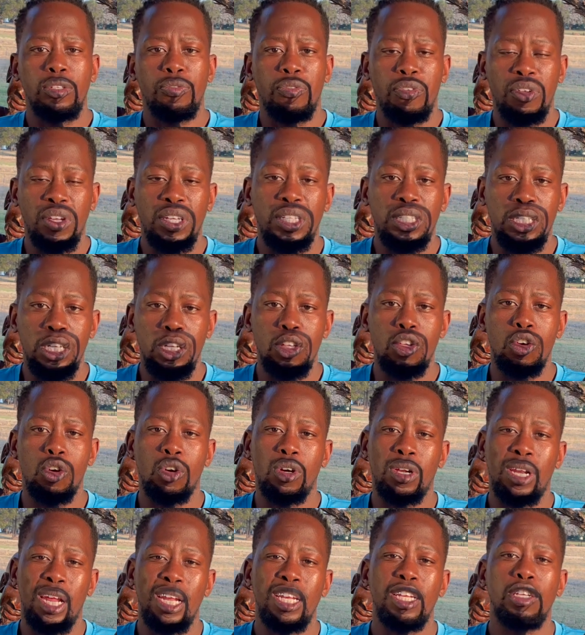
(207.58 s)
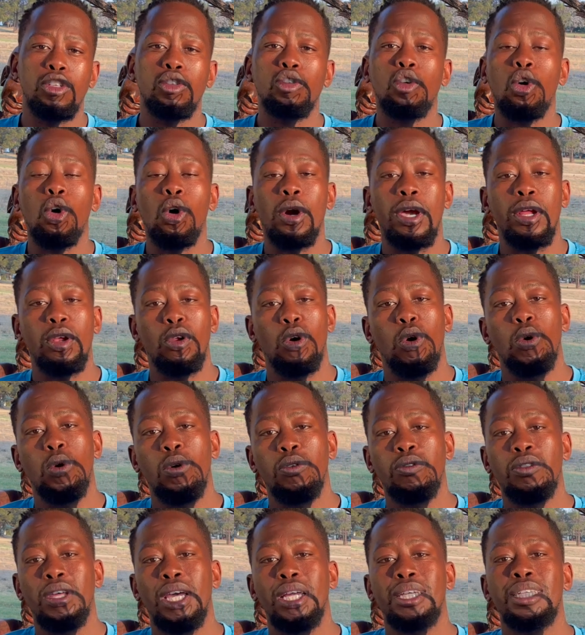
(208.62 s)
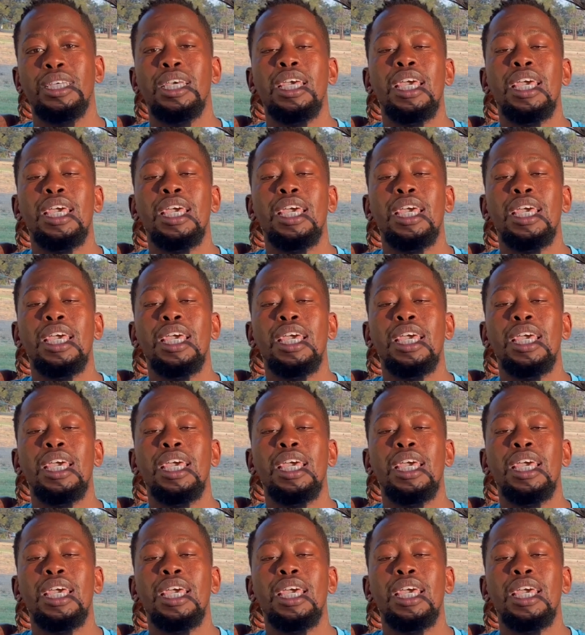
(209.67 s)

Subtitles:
fixing your credit score and all of that.